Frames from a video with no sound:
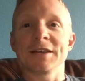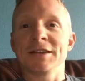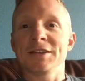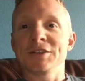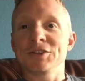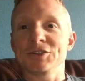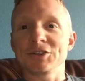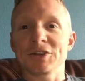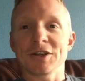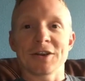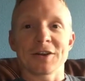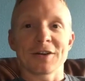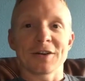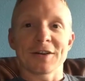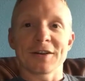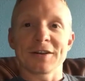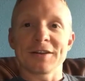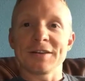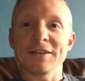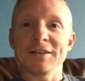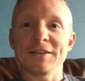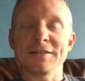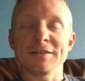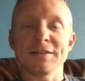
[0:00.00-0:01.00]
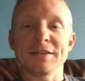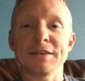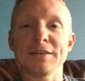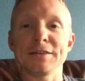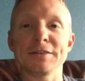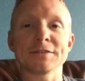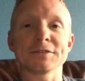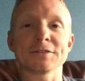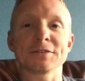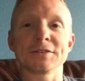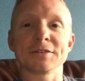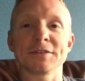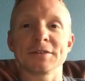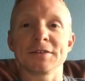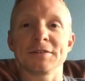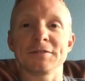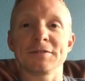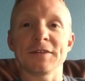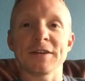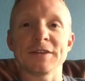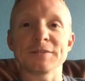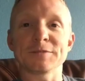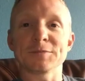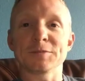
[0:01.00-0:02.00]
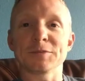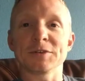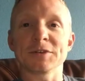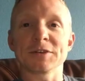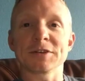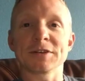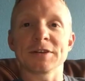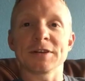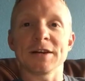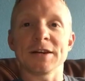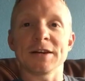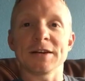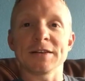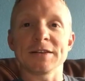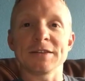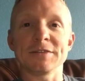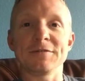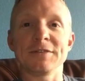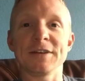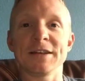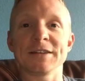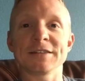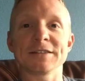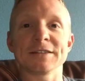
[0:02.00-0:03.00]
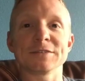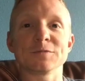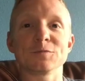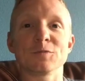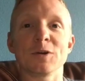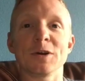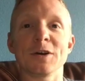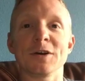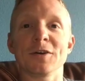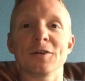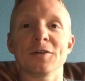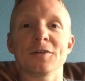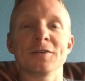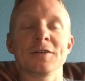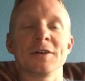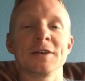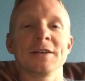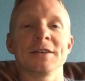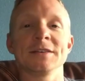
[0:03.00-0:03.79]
Share our Easter Facebook event as well.